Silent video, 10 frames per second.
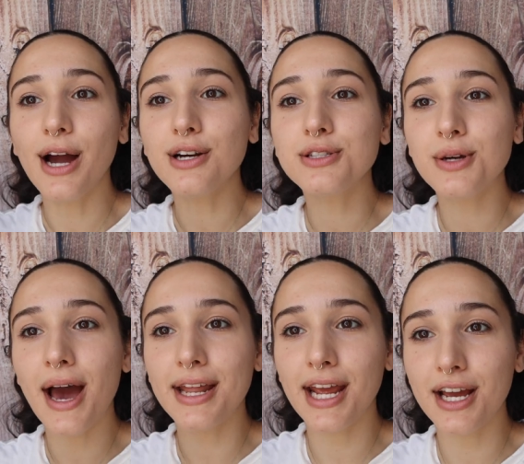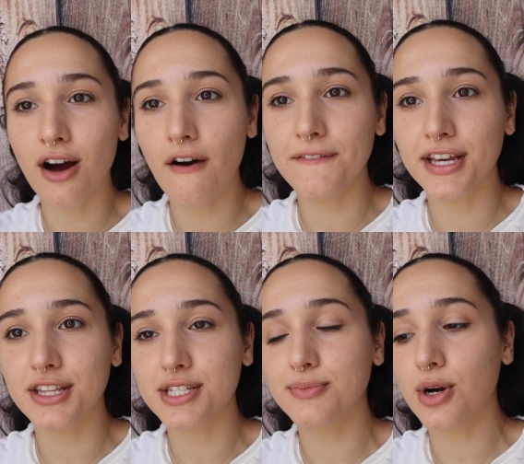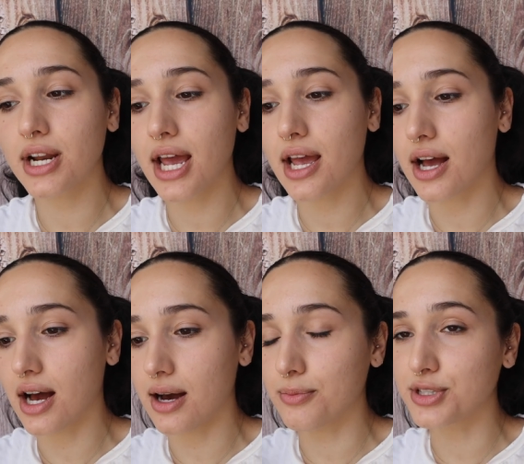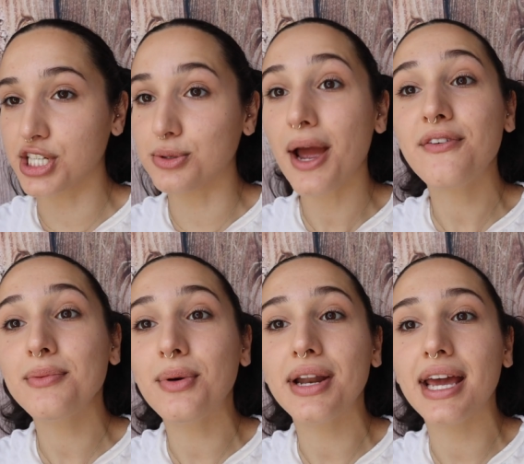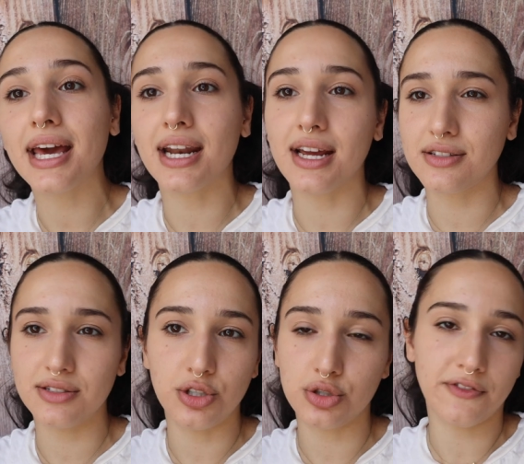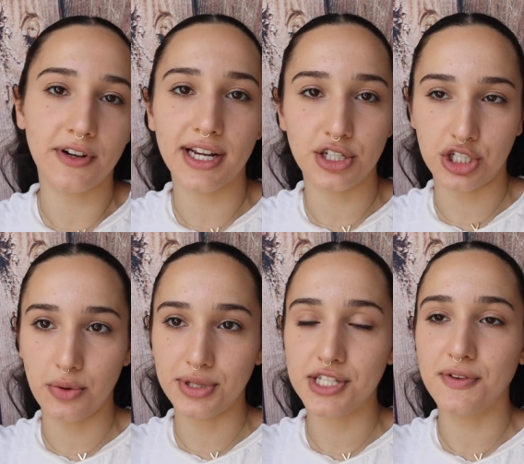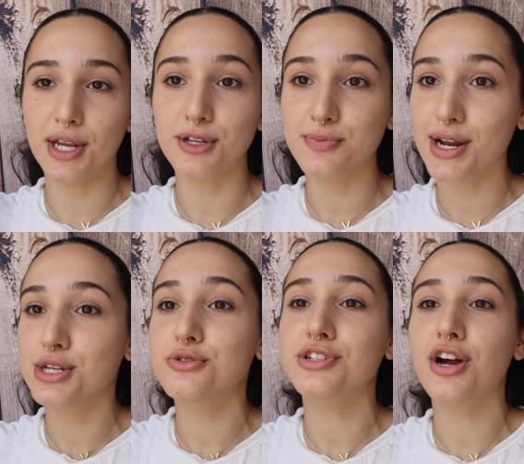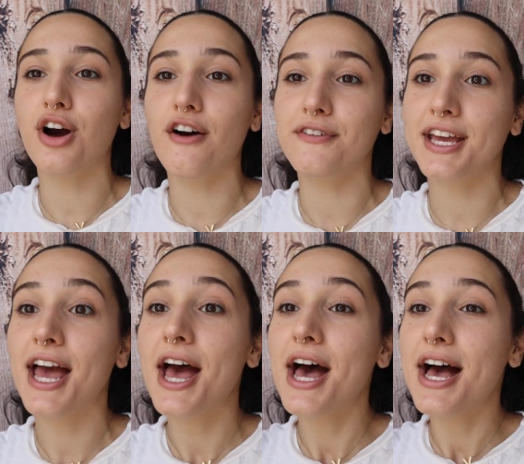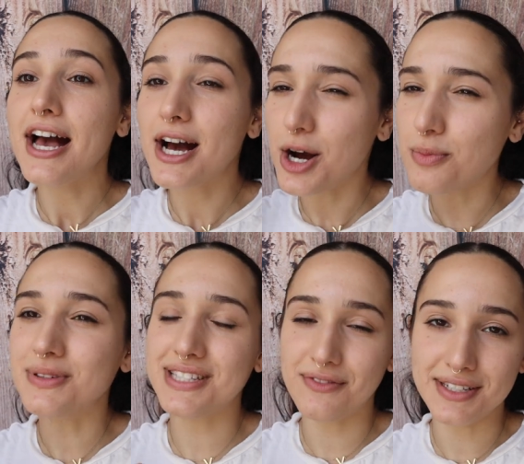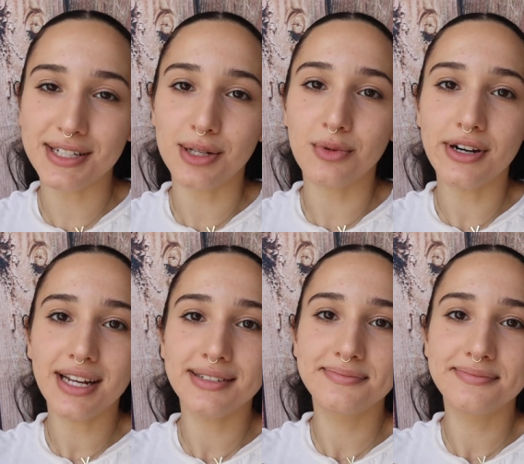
I also had a coffee this morning, um, which I do every morning, and I usually forget to show in these videos, but I do drink a coffee almost every single morning.